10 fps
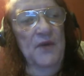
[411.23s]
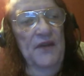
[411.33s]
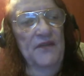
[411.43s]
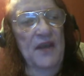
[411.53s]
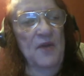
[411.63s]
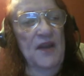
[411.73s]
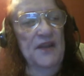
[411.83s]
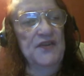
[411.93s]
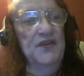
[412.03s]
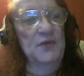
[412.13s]
brave
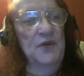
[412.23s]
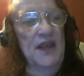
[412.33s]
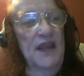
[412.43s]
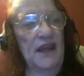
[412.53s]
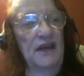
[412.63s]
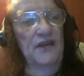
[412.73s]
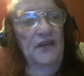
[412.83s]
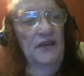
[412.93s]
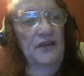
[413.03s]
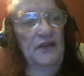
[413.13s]
comrades who were hanged
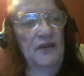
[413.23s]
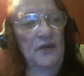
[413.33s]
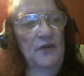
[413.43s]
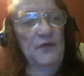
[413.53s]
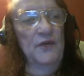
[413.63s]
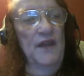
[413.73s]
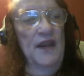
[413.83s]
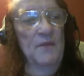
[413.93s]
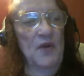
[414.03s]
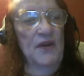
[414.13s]
for the
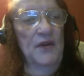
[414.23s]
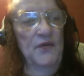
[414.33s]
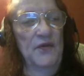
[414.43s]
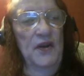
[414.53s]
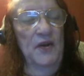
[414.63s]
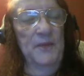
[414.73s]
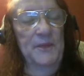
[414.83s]
Haymarket affair.